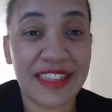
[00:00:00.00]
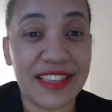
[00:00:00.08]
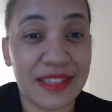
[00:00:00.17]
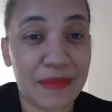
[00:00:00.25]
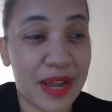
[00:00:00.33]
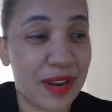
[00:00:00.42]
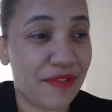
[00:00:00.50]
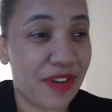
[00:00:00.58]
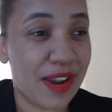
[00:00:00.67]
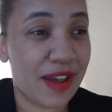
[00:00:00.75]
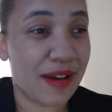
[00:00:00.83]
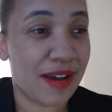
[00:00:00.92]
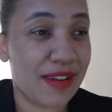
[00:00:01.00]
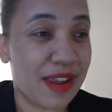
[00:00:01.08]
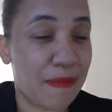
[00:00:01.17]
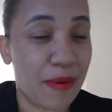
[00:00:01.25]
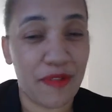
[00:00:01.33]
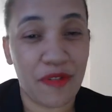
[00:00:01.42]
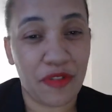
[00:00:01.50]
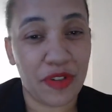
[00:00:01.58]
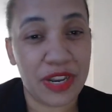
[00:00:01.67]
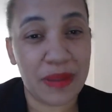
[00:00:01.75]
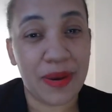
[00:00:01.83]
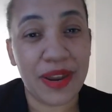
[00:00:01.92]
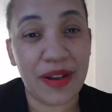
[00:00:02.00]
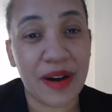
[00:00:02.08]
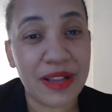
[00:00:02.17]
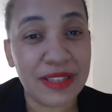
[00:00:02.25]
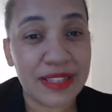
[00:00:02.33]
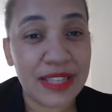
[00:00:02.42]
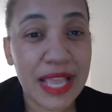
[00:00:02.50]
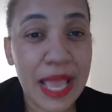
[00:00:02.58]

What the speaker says: It doesn't matter if I'm not perfect for anybody else.